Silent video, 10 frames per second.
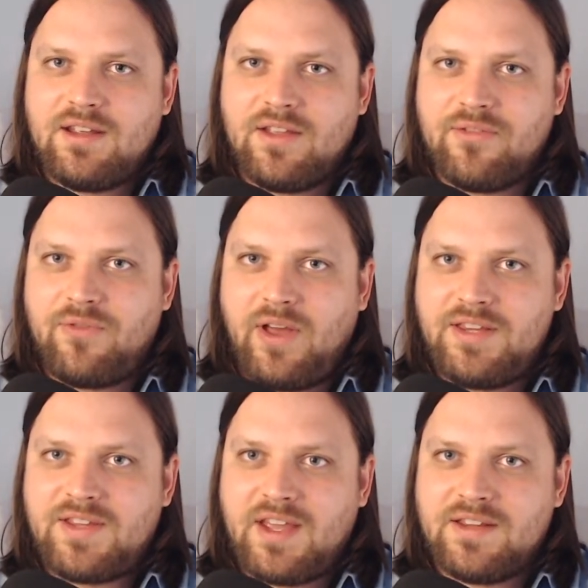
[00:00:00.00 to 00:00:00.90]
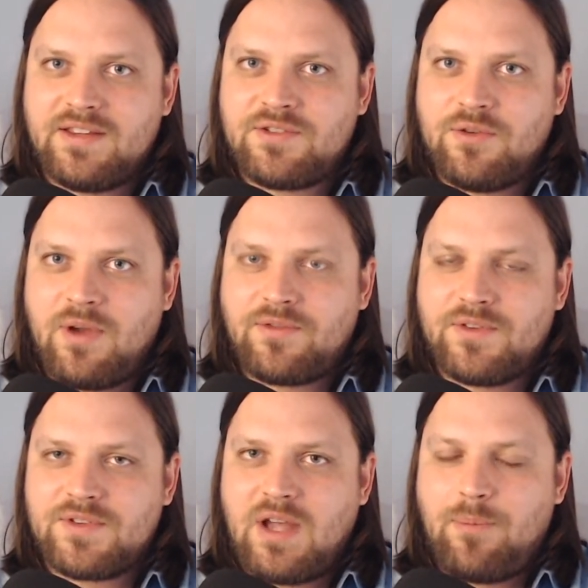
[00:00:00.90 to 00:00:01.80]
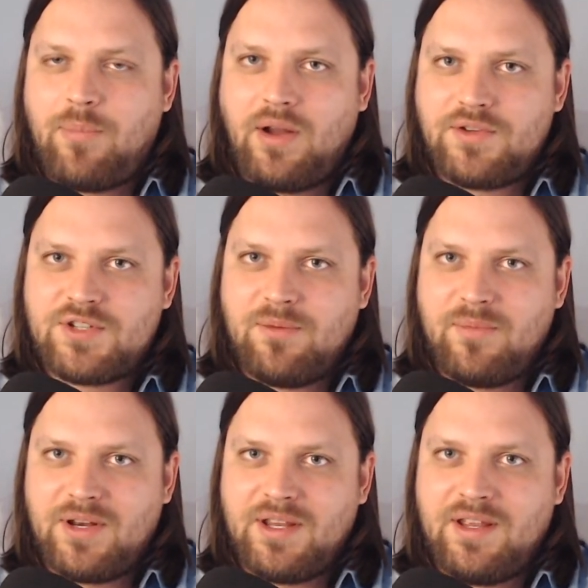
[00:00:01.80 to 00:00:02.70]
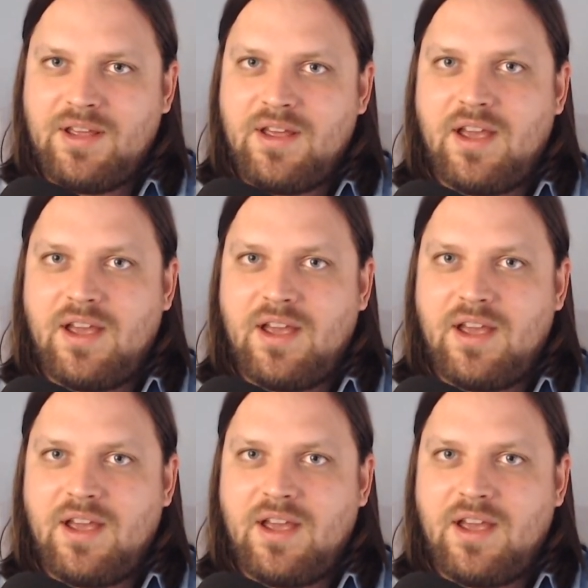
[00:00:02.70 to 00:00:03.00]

the flight attendants who, after this guy punched somebody